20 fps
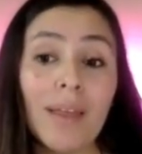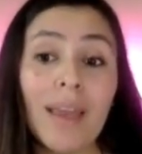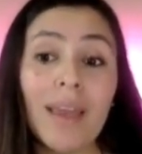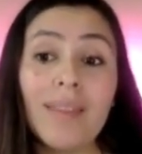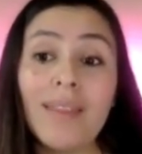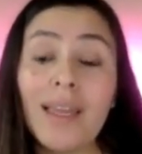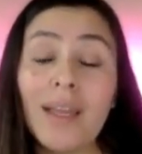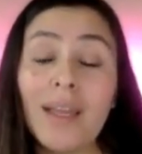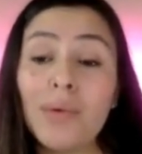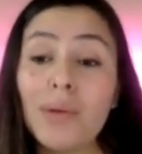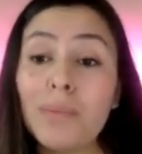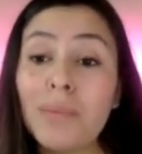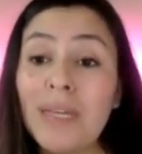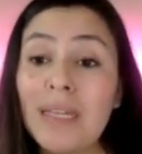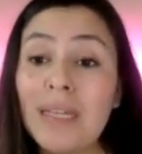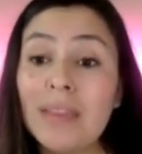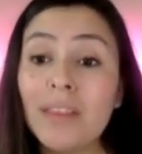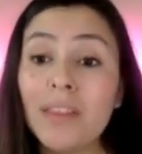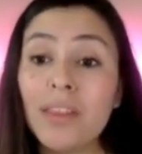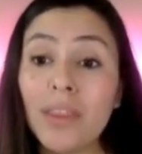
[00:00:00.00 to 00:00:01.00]
And they
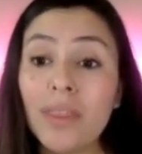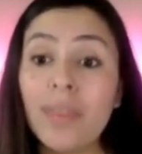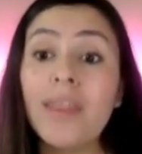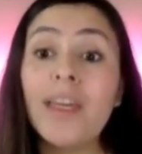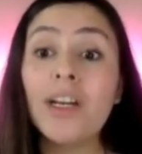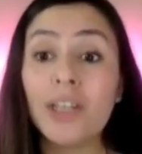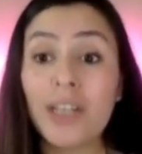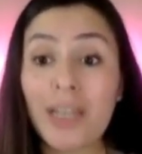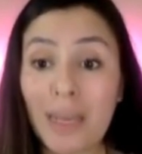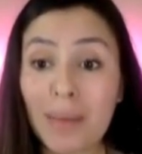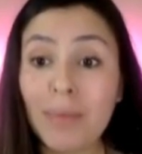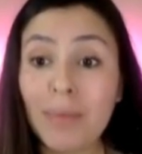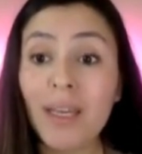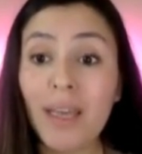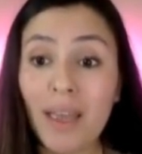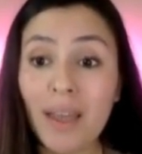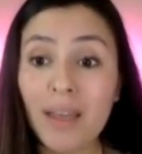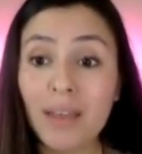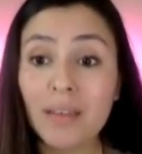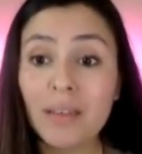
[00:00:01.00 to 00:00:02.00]
repeat their name
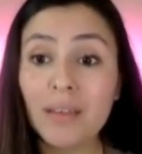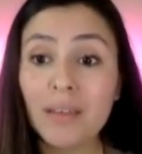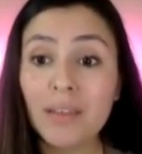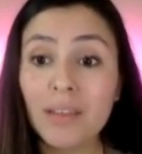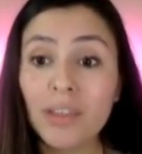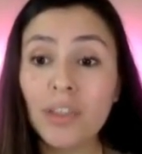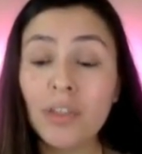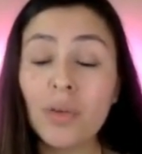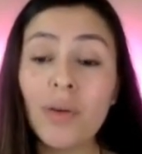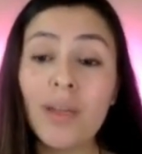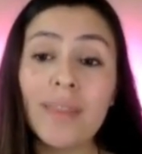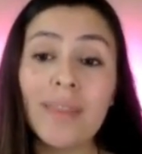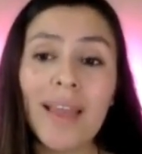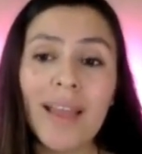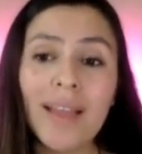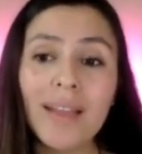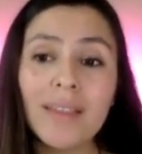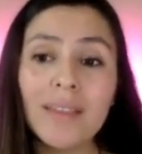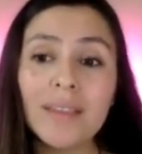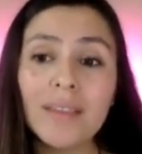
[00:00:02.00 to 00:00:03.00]
again. So in
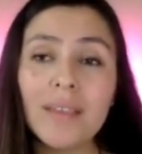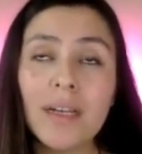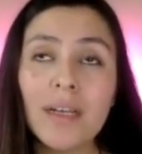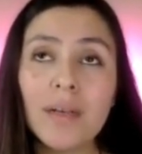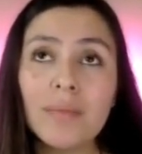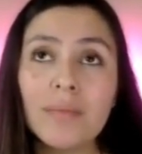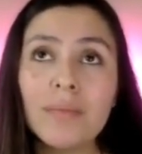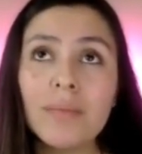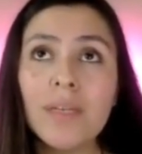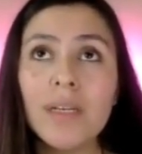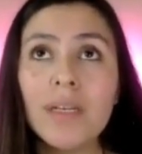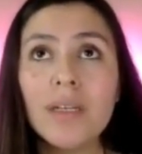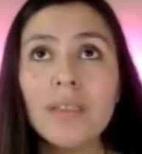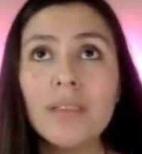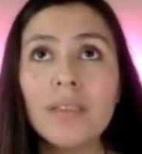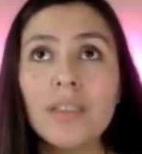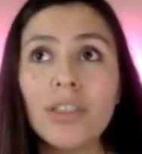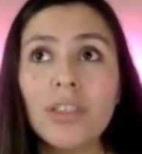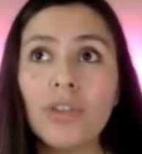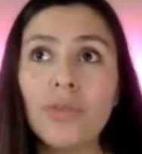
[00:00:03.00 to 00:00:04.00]
that
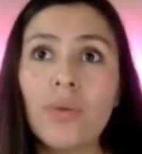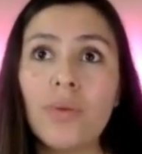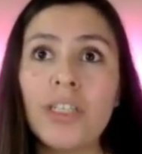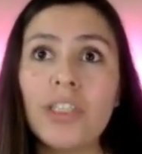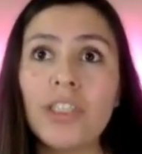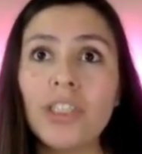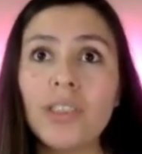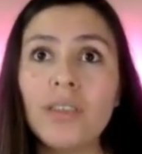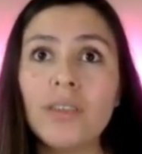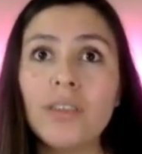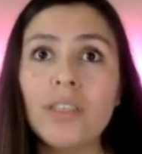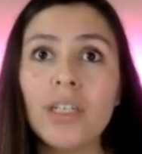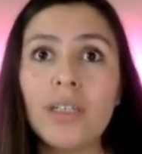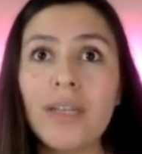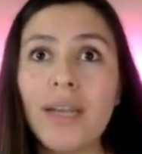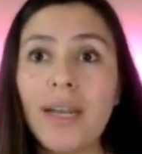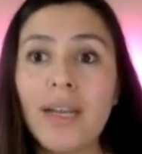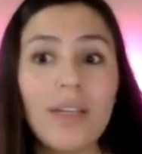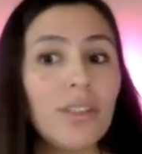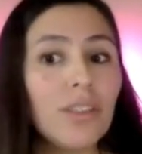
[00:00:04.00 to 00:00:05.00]
situation, they're
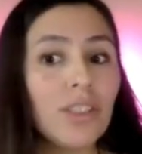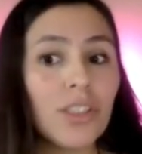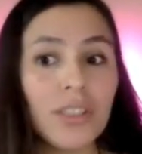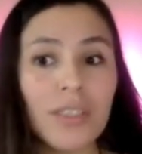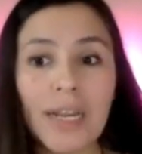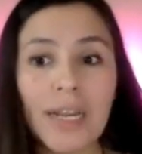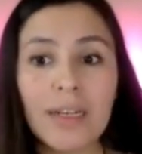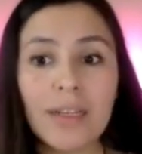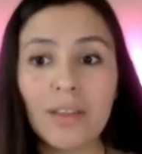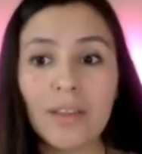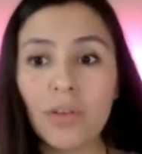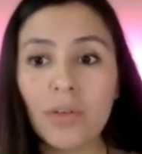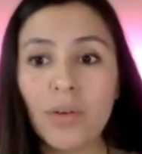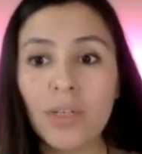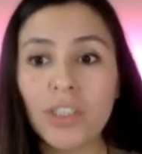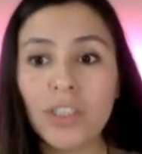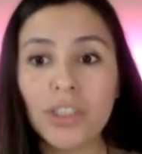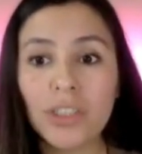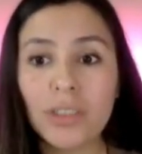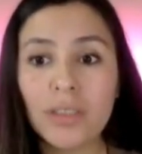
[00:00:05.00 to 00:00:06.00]
not understanding the
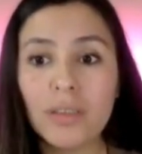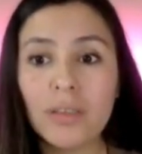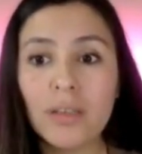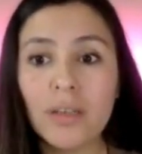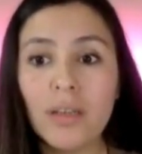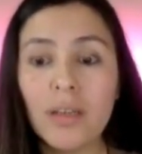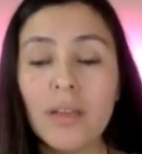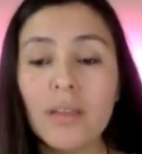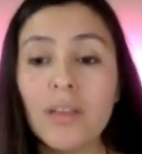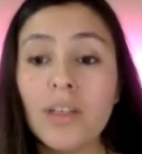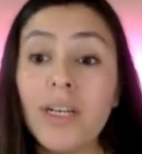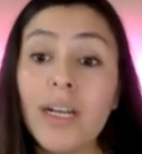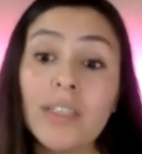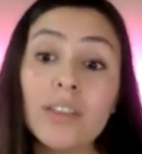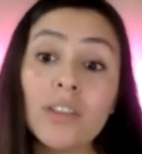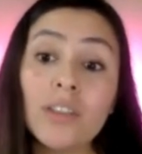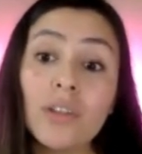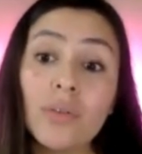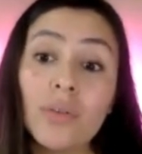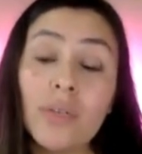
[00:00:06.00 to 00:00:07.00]
question. They're
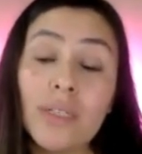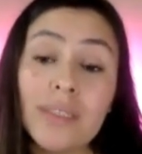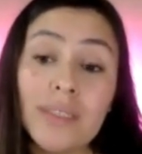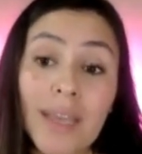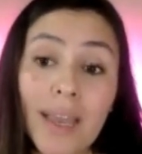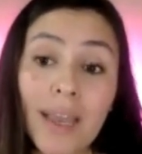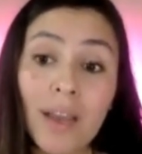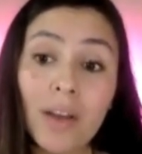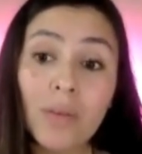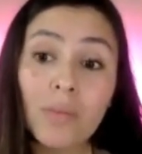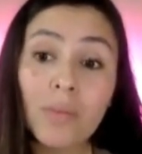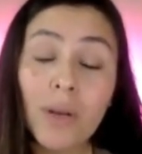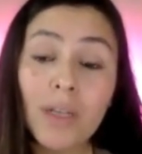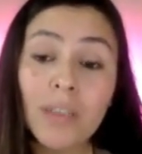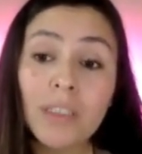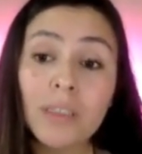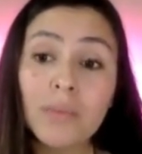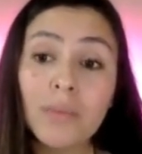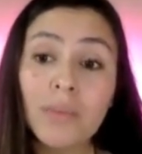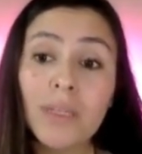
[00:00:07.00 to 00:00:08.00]
not slowing down,
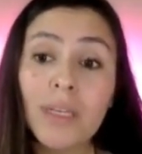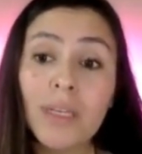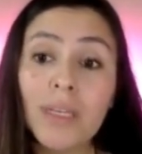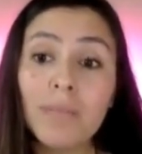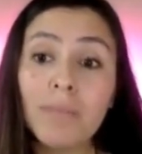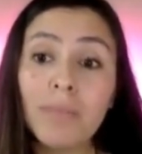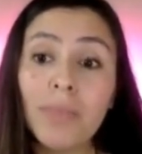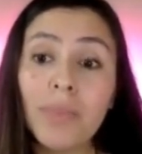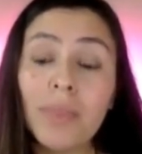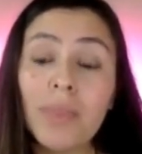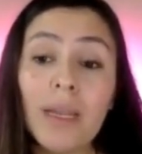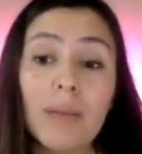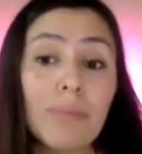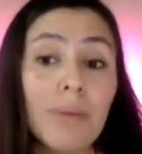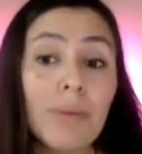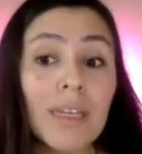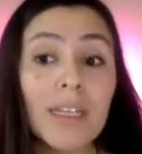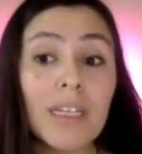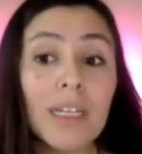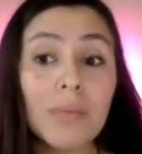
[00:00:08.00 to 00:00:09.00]
possibly not
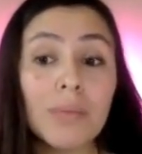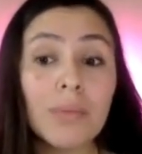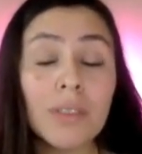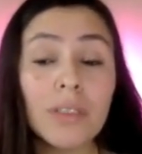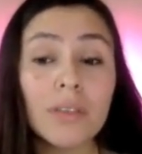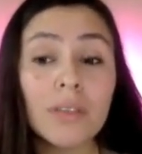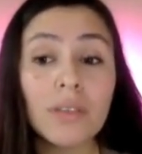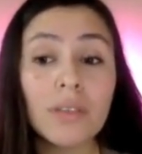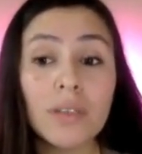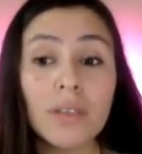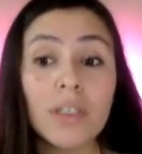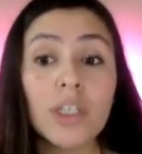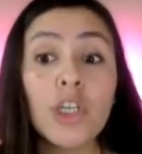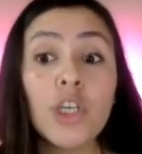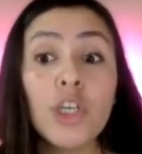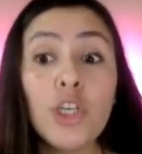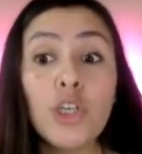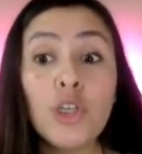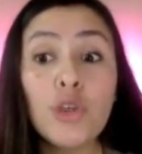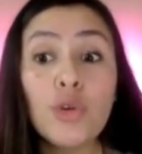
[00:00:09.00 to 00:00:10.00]
picking up the
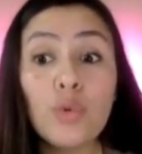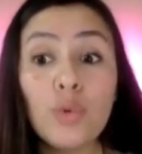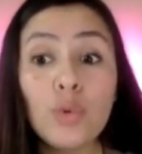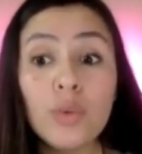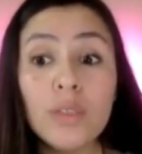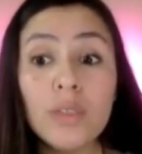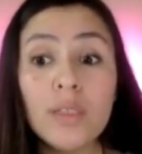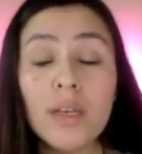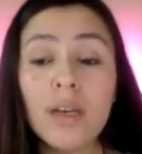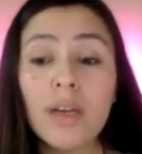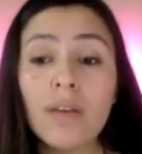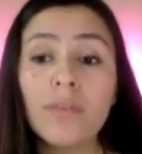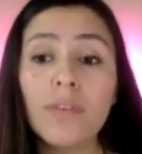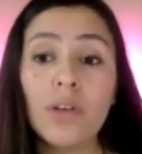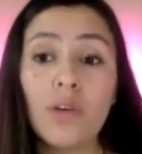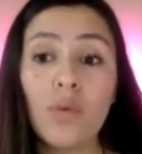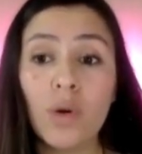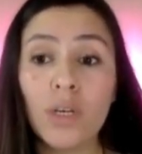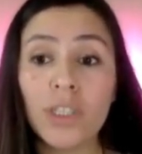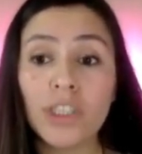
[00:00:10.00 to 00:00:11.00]
cues of the
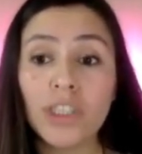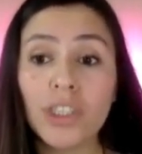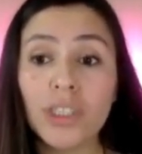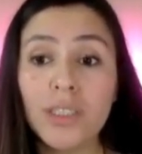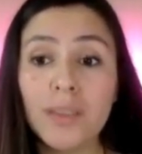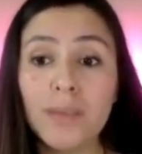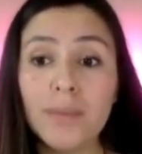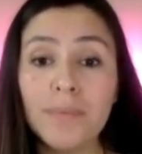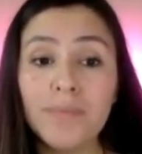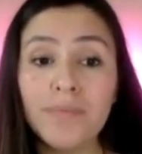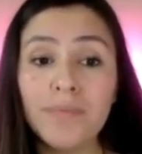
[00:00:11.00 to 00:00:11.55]
question.